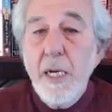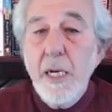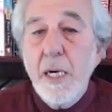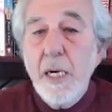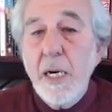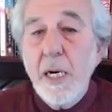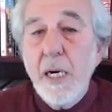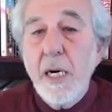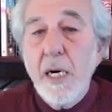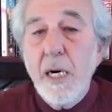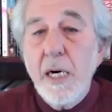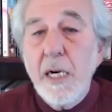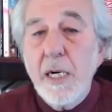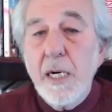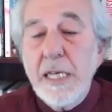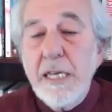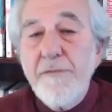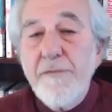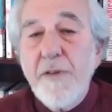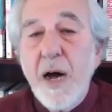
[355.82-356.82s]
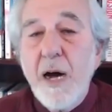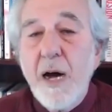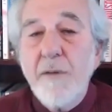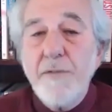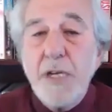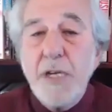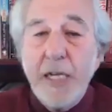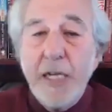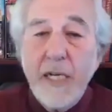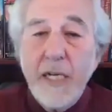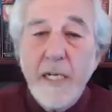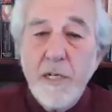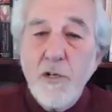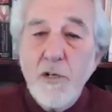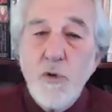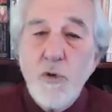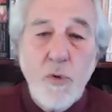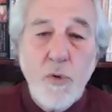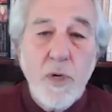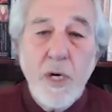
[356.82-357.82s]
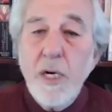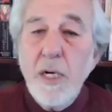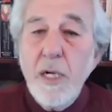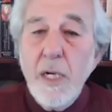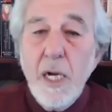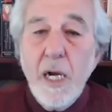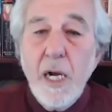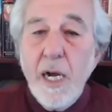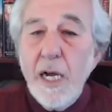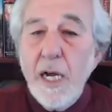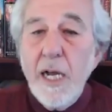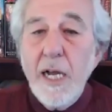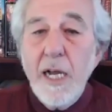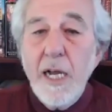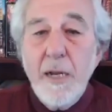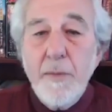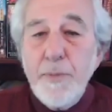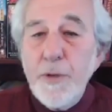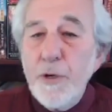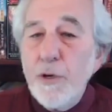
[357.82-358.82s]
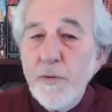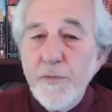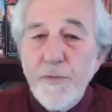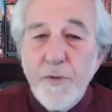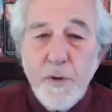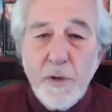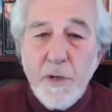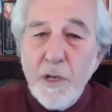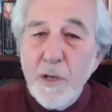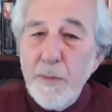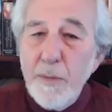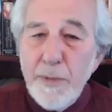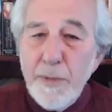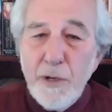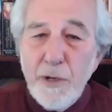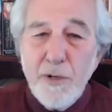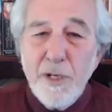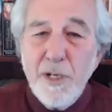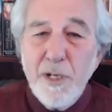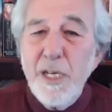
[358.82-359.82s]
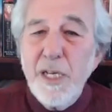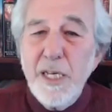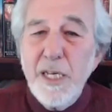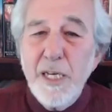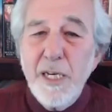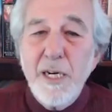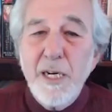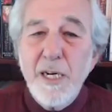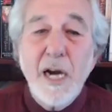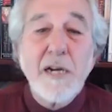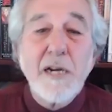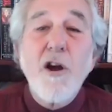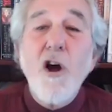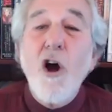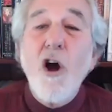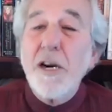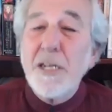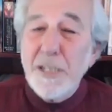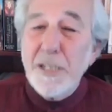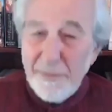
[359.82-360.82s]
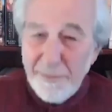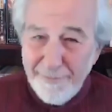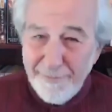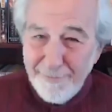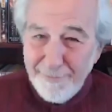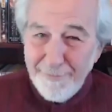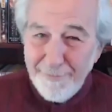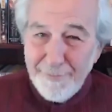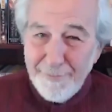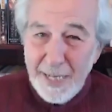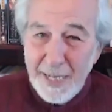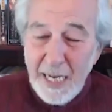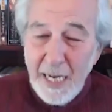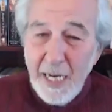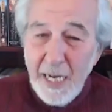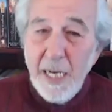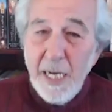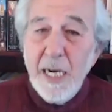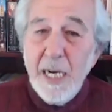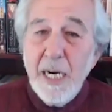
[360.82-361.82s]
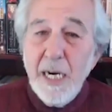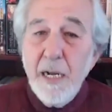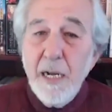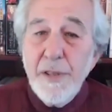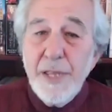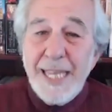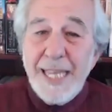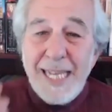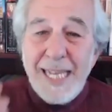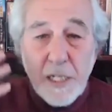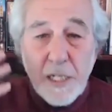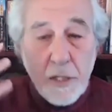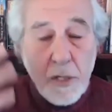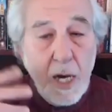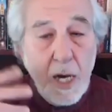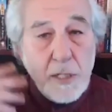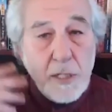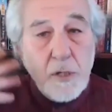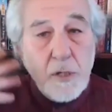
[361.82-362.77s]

evolving into a beautiful community, a garden. These thoughts are